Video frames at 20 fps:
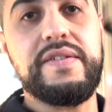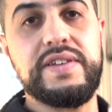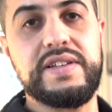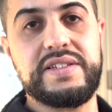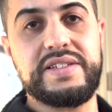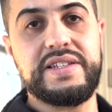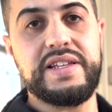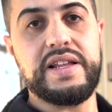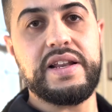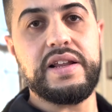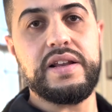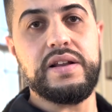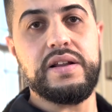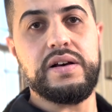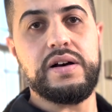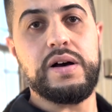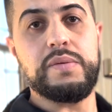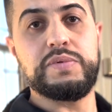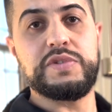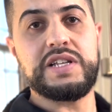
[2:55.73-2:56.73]
it sitting
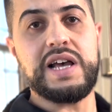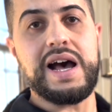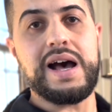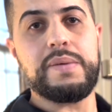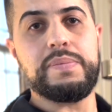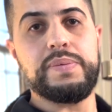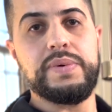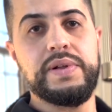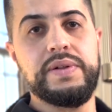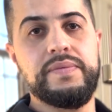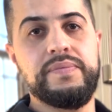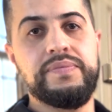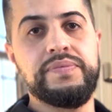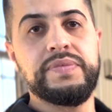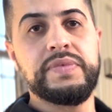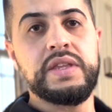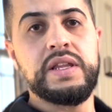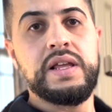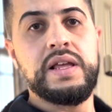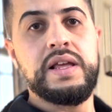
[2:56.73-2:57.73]
up top,
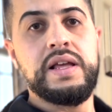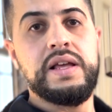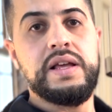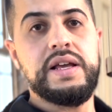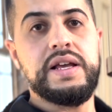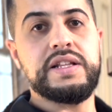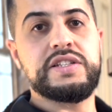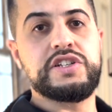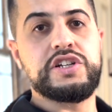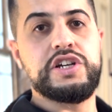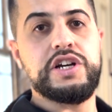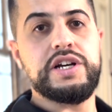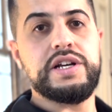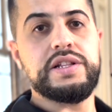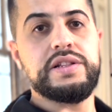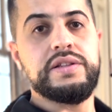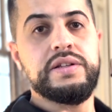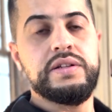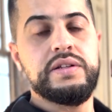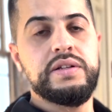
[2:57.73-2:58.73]
it's
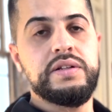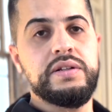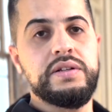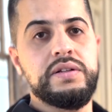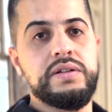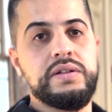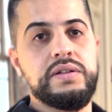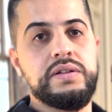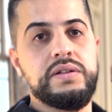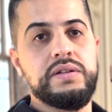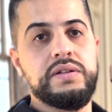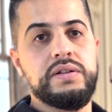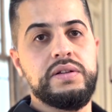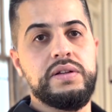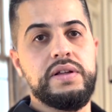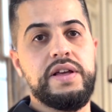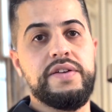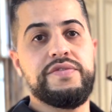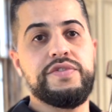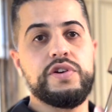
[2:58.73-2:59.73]
good.
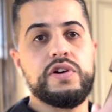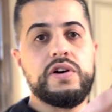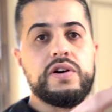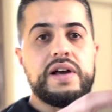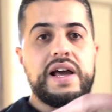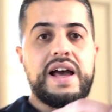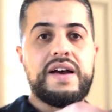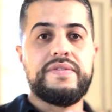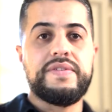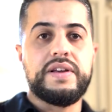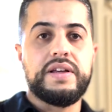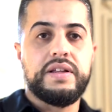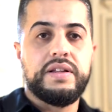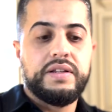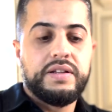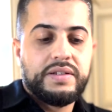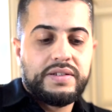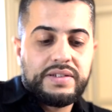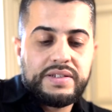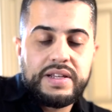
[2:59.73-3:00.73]
If you're gonna have it
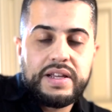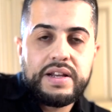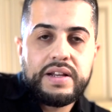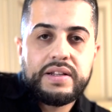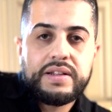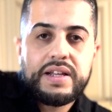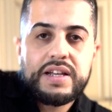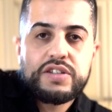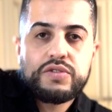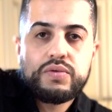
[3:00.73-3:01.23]
sitting this